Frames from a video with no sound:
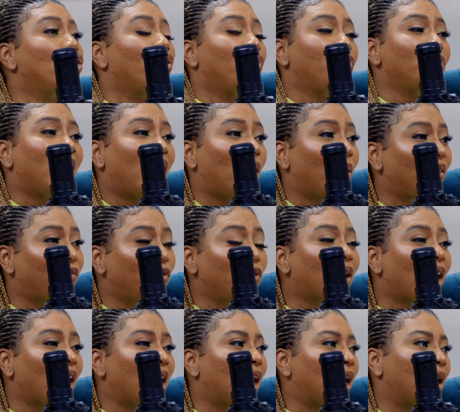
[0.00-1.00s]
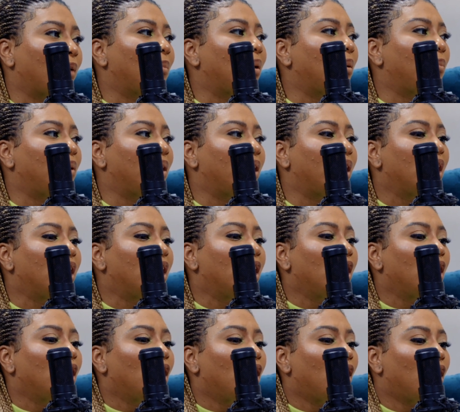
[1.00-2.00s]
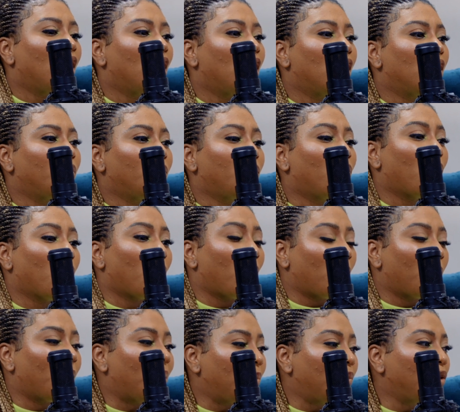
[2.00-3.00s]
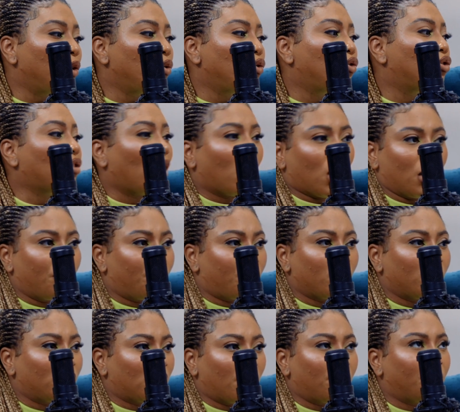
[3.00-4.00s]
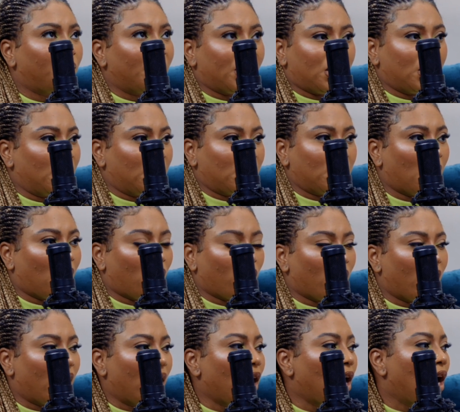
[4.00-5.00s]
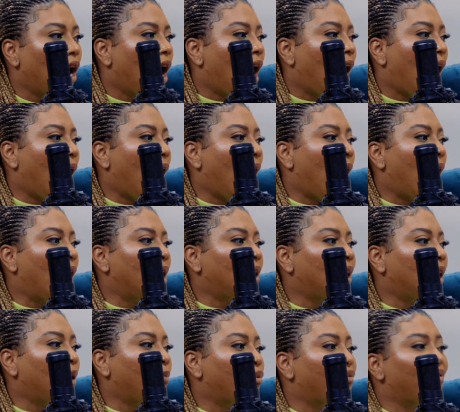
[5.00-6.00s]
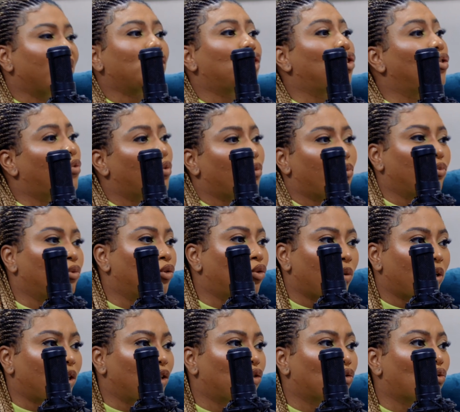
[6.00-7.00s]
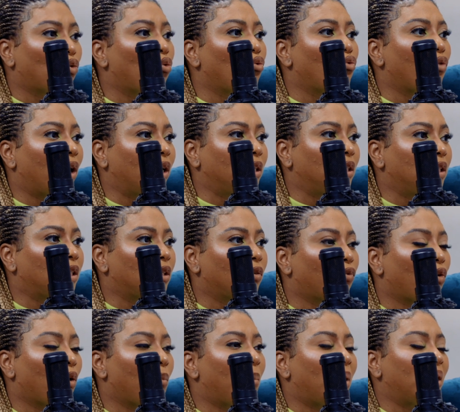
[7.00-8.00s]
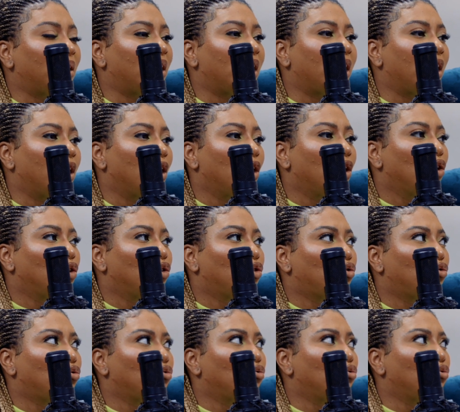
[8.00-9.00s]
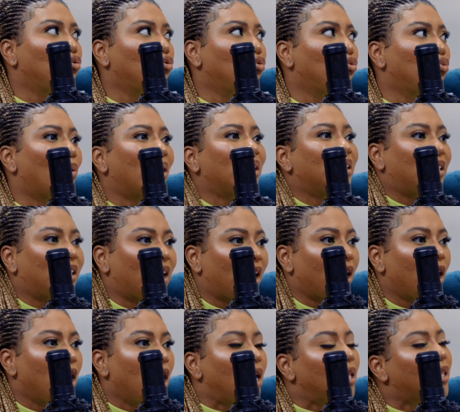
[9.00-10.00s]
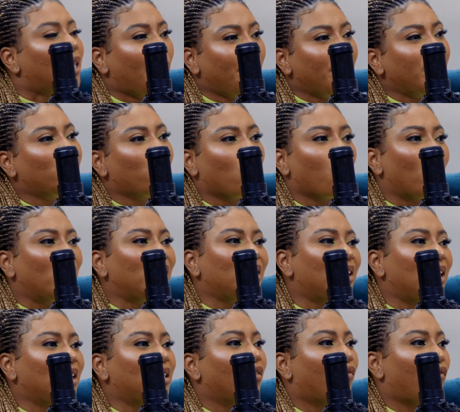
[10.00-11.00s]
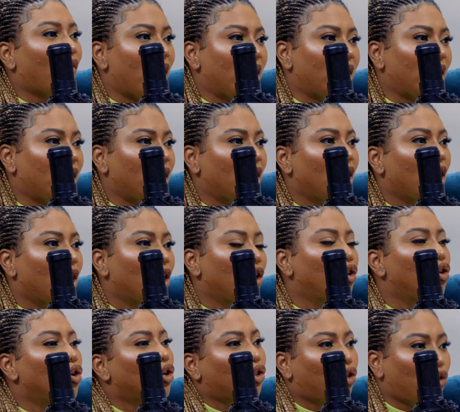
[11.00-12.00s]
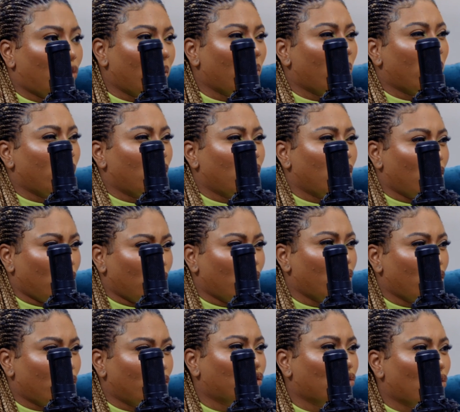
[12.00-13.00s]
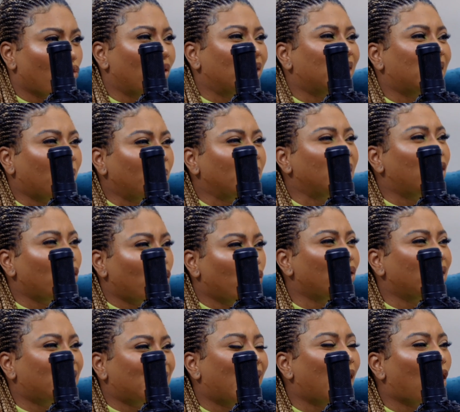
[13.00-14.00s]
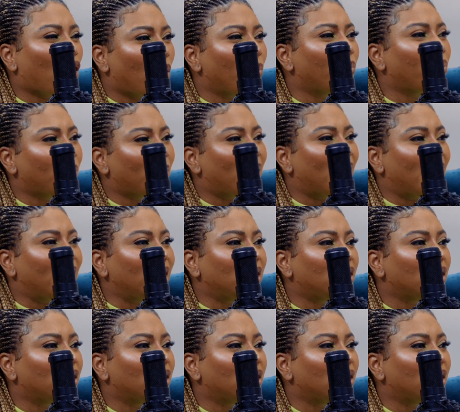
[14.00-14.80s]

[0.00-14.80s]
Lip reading: now if you get like maybe you start some business now, right? And it prevents you from doing the school runs from Monday to Wednesday. Yeah. That means from Wednesday to Friday, you're doing what your school runs. It's that compromise.